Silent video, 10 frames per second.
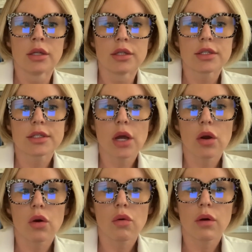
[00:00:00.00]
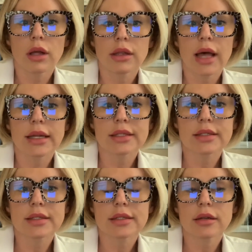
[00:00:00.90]
So
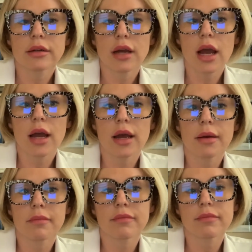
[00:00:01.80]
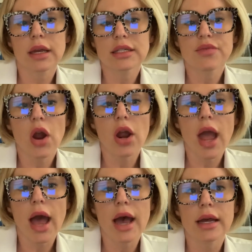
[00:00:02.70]
let's, as far
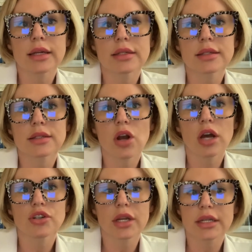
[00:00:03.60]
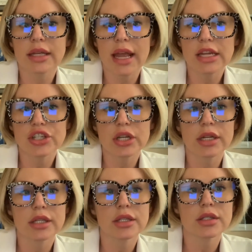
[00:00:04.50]
as
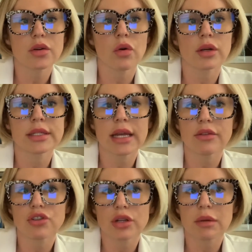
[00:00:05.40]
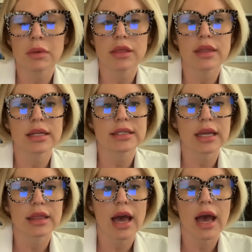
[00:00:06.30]
contraindications or day of treatment, things
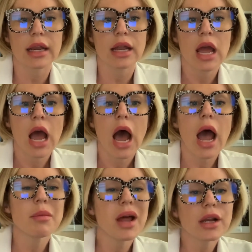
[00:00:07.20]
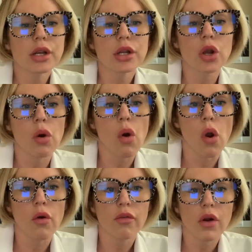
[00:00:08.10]
like that, I'm not going to go
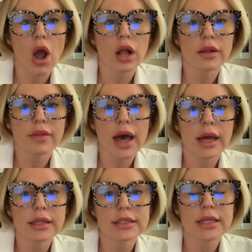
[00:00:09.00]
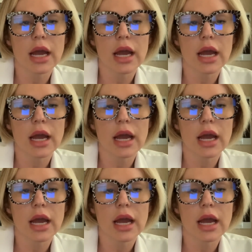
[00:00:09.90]
over all of that.